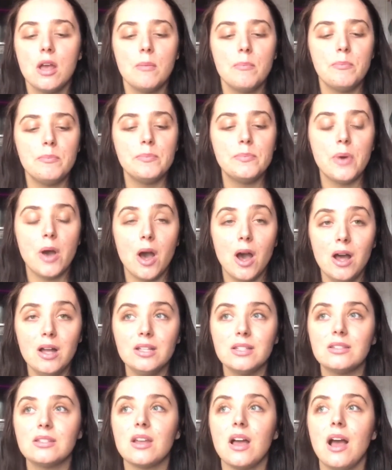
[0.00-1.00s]

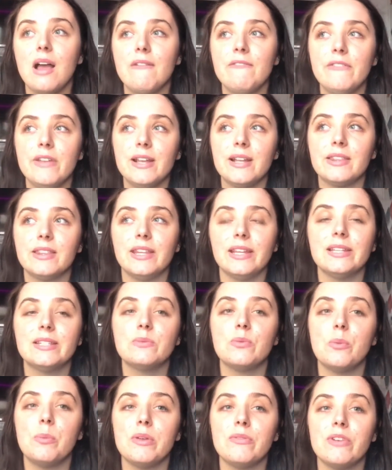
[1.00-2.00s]
but I think this
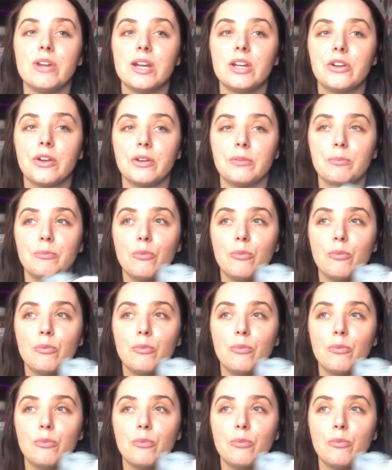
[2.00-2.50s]
will be really good